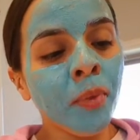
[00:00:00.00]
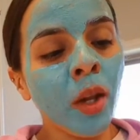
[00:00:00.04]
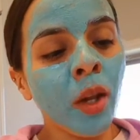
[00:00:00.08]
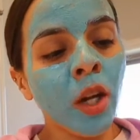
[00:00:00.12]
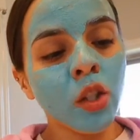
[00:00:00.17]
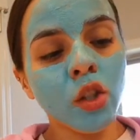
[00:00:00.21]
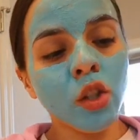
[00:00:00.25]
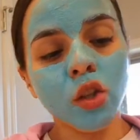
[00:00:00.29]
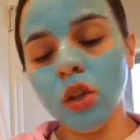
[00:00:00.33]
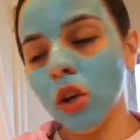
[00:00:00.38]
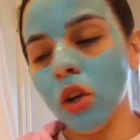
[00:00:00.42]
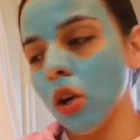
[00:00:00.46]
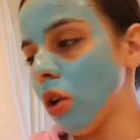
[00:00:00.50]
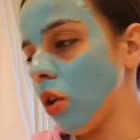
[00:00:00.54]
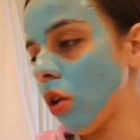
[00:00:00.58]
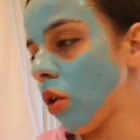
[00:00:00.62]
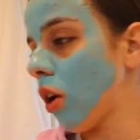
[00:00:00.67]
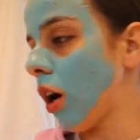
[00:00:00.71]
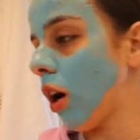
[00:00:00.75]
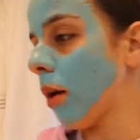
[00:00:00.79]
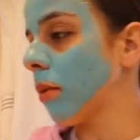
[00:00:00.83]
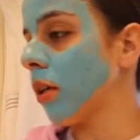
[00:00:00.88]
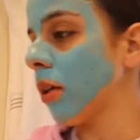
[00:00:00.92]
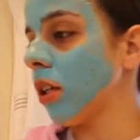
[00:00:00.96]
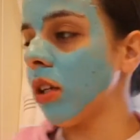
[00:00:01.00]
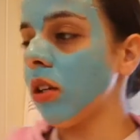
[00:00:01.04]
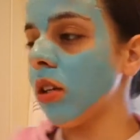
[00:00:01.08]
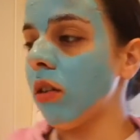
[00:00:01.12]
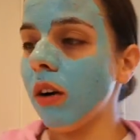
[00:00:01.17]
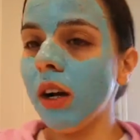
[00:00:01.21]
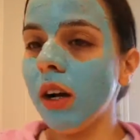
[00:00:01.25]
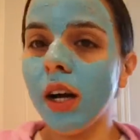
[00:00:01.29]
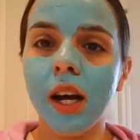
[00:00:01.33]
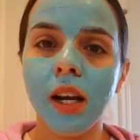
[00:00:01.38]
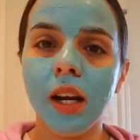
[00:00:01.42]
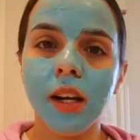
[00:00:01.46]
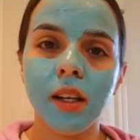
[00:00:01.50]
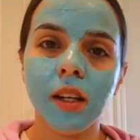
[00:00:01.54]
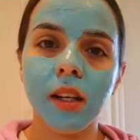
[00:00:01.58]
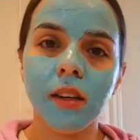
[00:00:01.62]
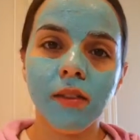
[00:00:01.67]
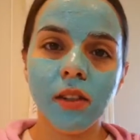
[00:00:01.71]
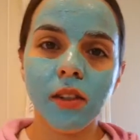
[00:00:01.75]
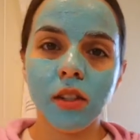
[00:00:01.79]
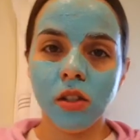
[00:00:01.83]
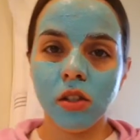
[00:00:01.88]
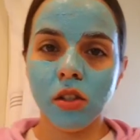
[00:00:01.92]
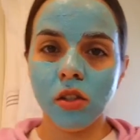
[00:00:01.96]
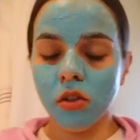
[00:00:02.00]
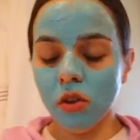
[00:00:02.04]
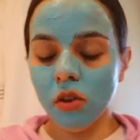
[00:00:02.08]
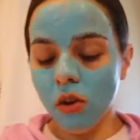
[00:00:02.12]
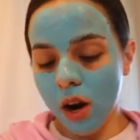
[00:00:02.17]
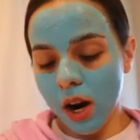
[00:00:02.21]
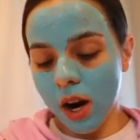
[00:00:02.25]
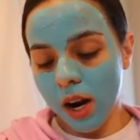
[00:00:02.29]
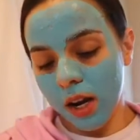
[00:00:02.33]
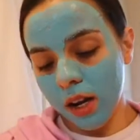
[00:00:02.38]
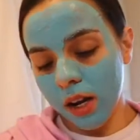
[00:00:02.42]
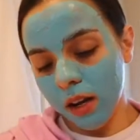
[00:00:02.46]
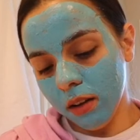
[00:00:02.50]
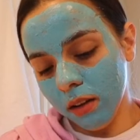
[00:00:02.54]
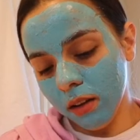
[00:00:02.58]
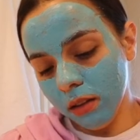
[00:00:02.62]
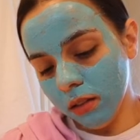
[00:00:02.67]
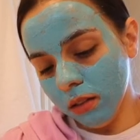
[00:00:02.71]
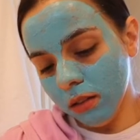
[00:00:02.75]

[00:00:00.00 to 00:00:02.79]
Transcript: So I'm gonna go ahead and give this a try.